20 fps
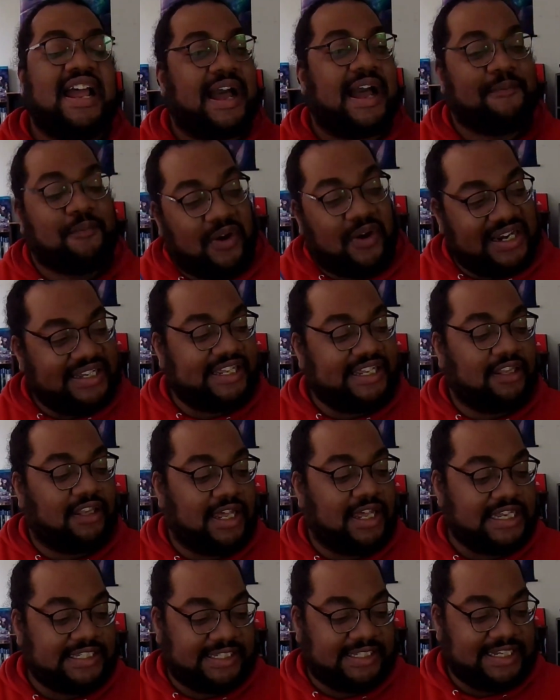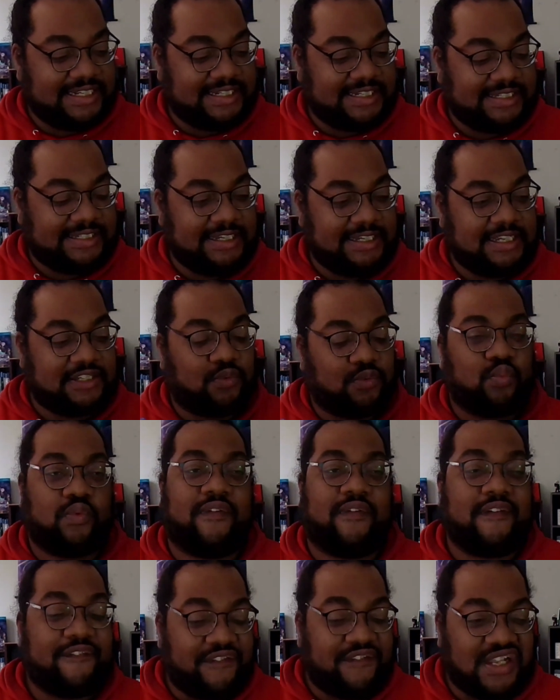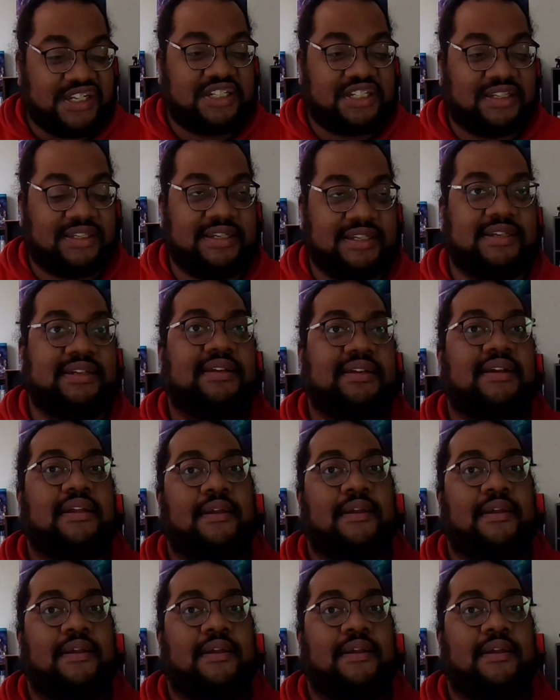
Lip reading: I want to get Lost Legacy eventually,